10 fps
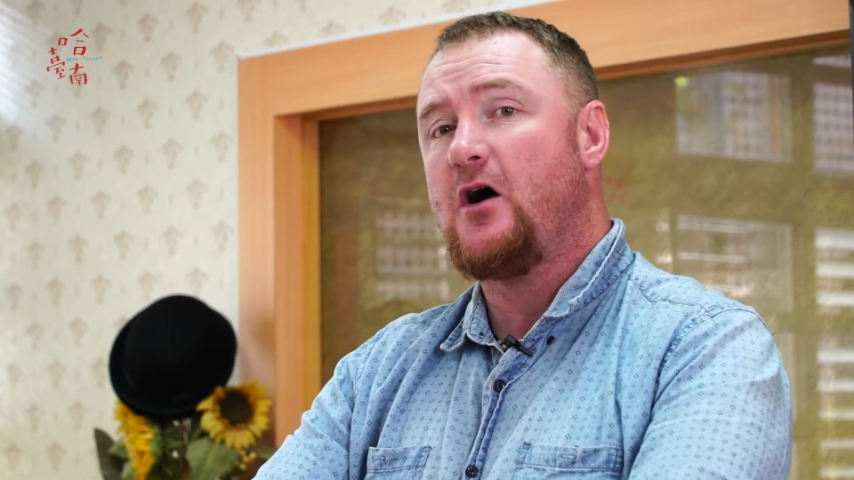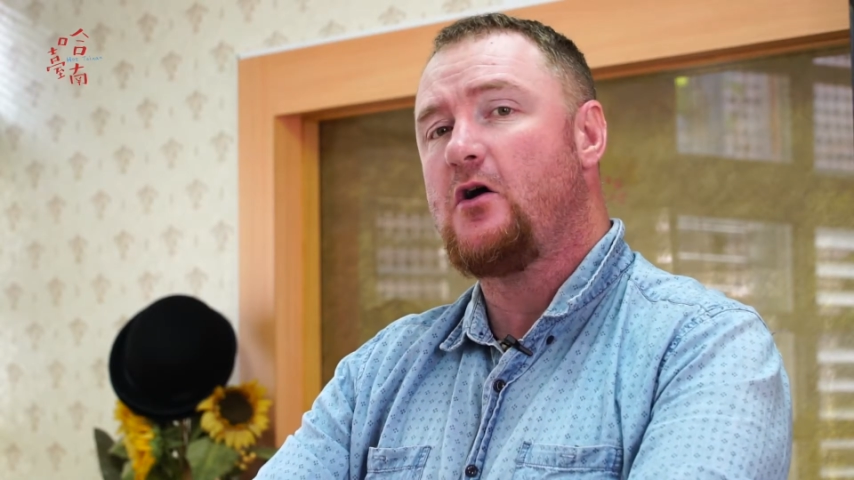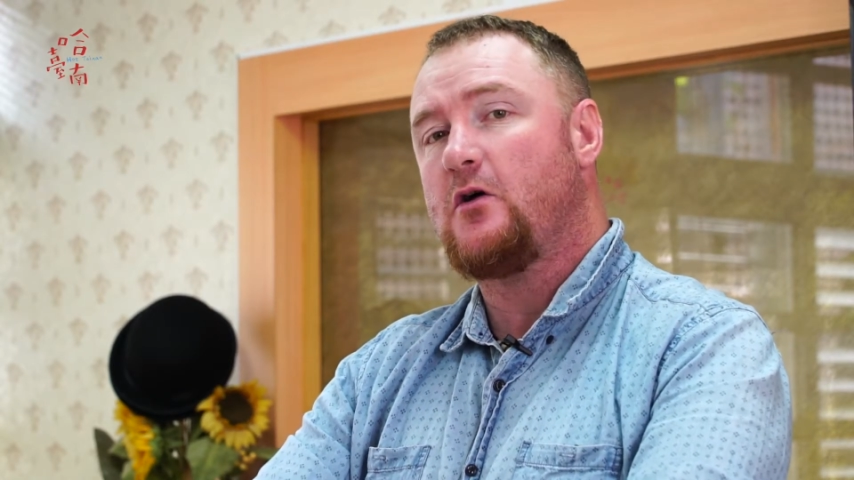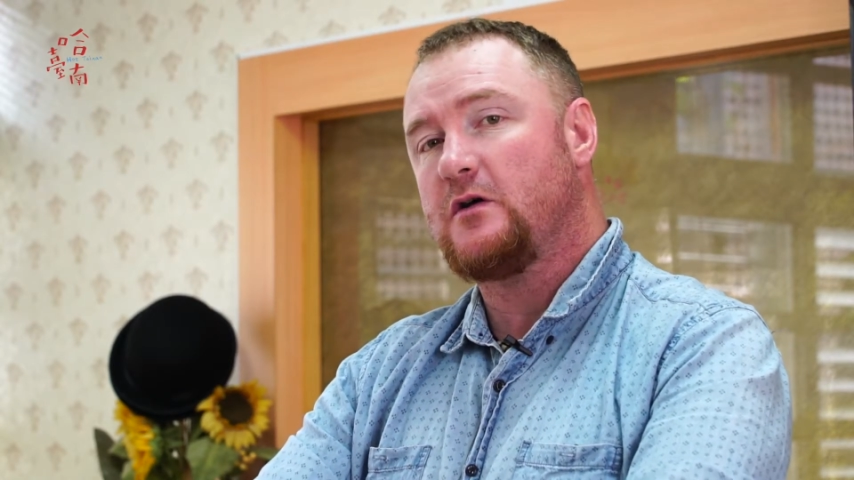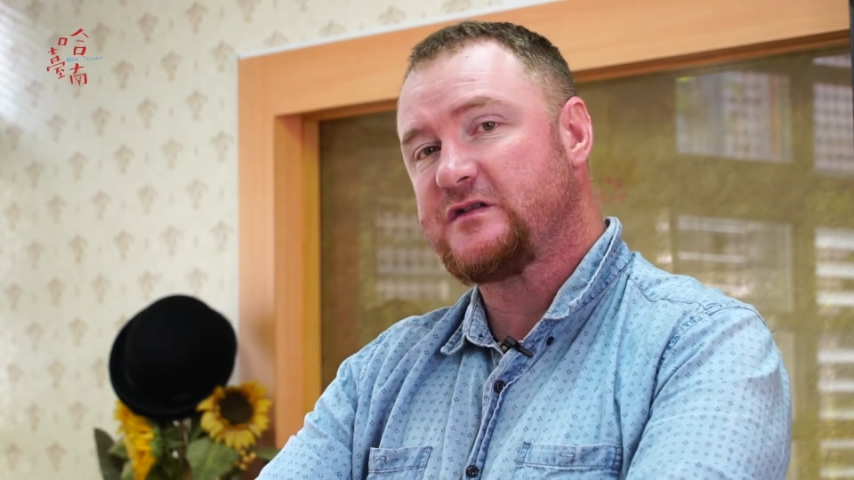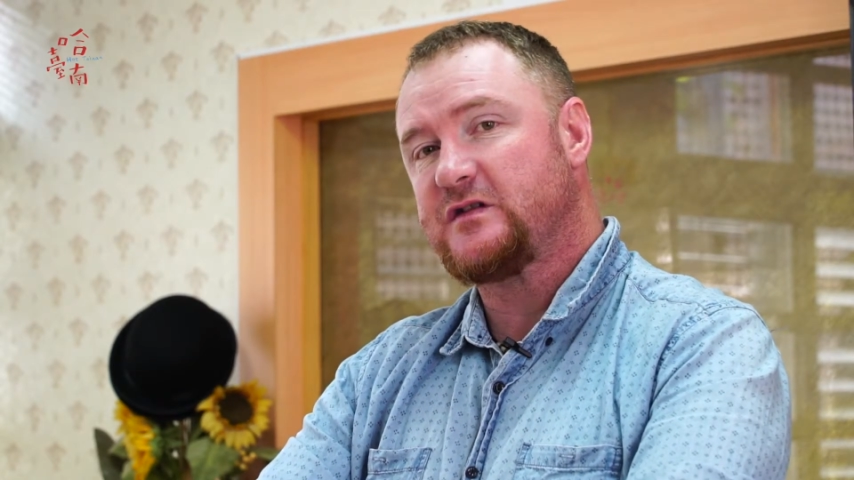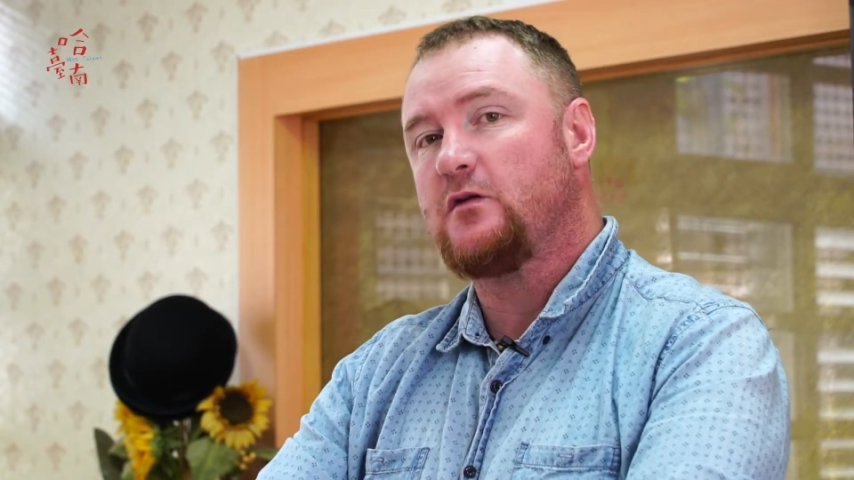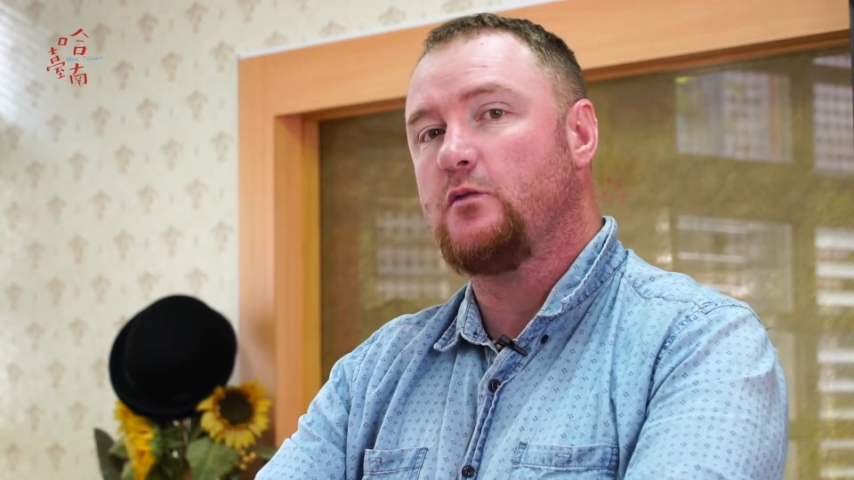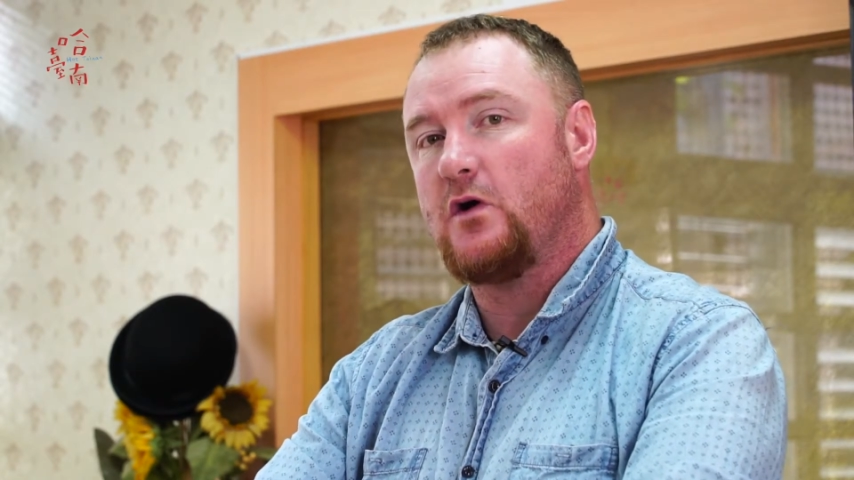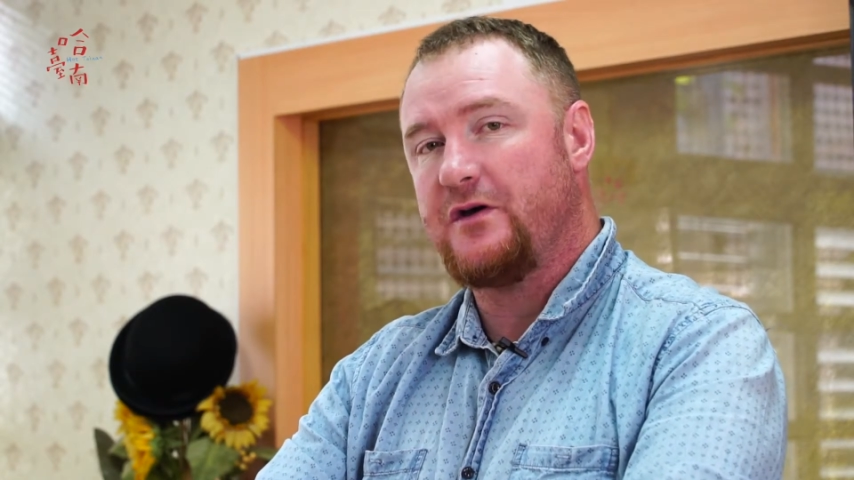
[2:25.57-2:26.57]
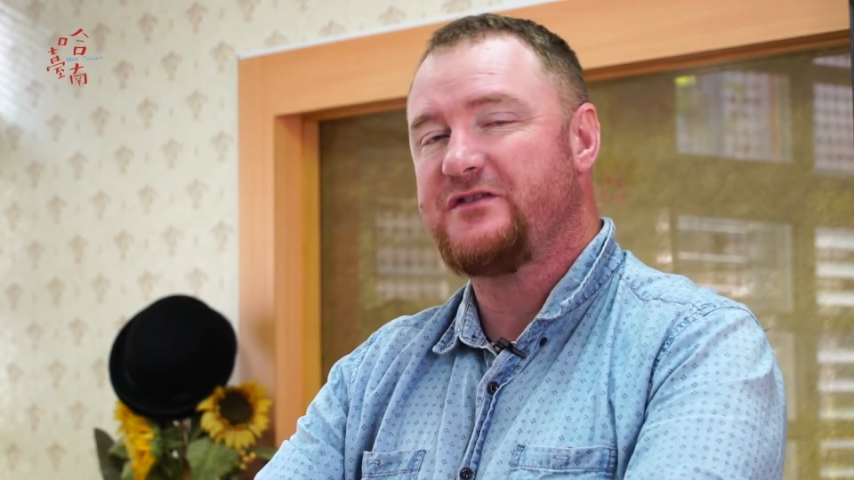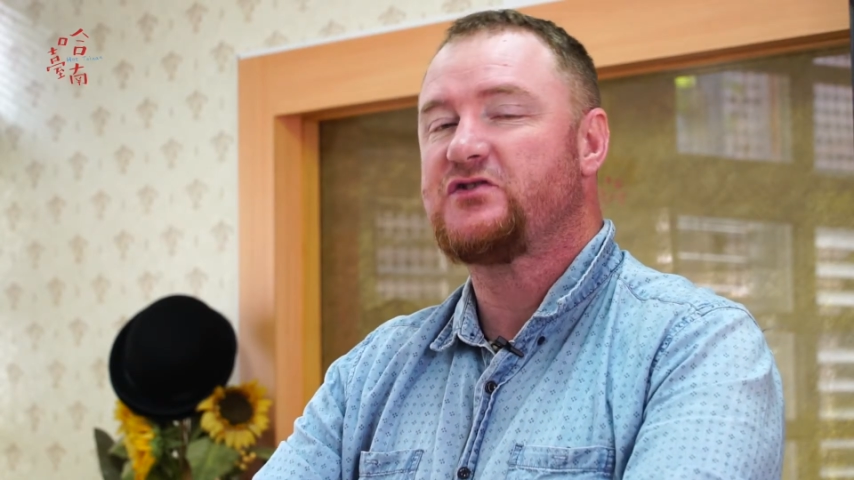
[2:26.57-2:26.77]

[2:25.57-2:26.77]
are also worth